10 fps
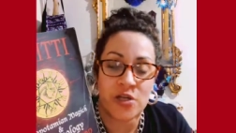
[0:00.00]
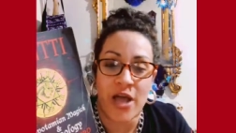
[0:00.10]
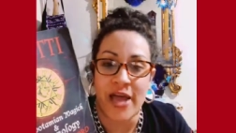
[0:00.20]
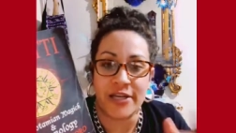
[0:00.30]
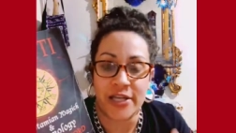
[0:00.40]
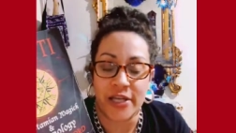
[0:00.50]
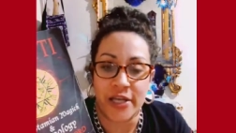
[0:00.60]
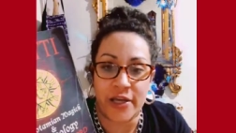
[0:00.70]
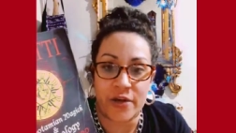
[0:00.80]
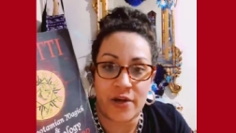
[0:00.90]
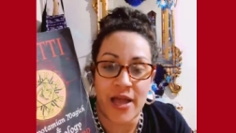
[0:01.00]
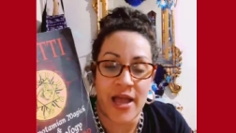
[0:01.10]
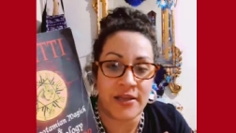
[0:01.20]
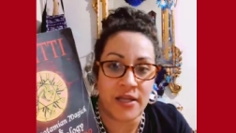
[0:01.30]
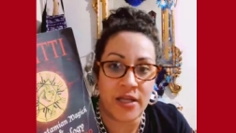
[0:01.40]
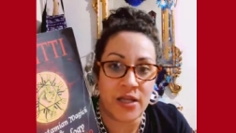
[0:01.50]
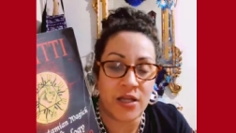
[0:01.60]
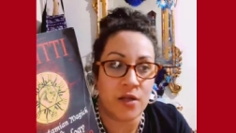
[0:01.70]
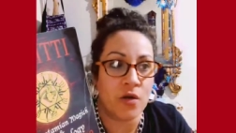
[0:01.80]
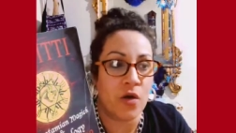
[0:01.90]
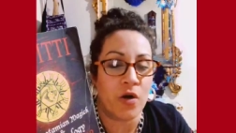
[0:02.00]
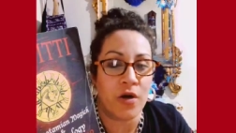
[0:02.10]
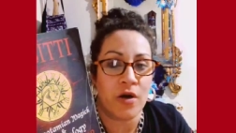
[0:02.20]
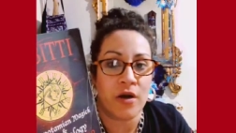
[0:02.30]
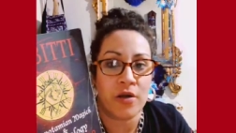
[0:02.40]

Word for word: Enki or Enlil or,